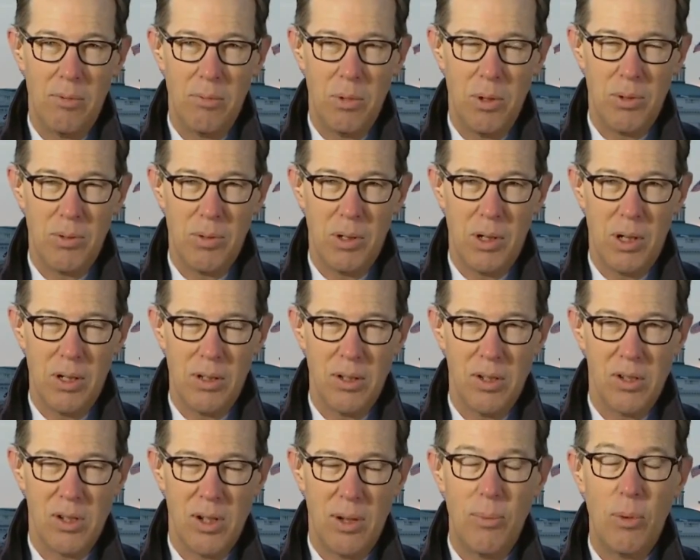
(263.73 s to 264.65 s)
with regard
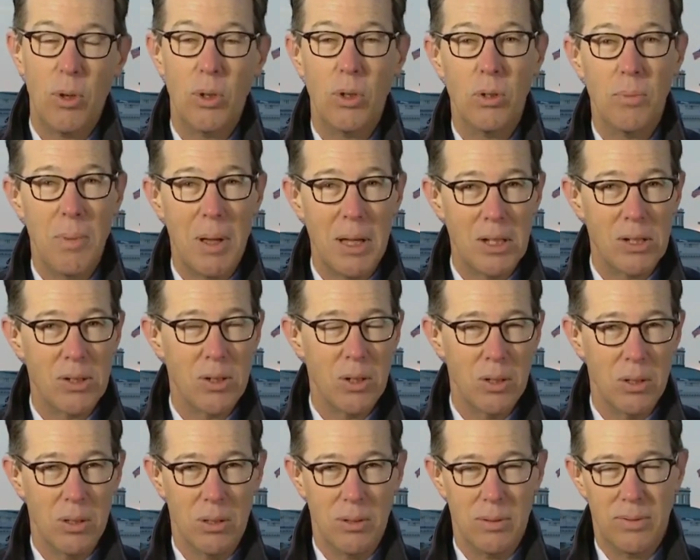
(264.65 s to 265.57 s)
to someone who may
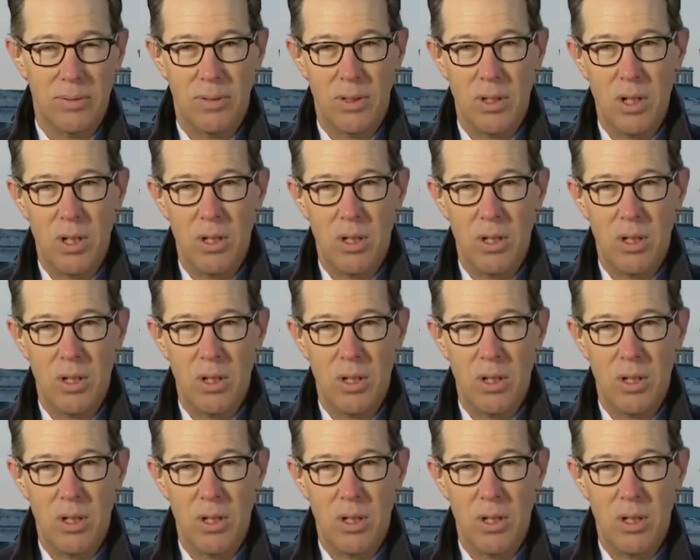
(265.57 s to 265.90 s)
serve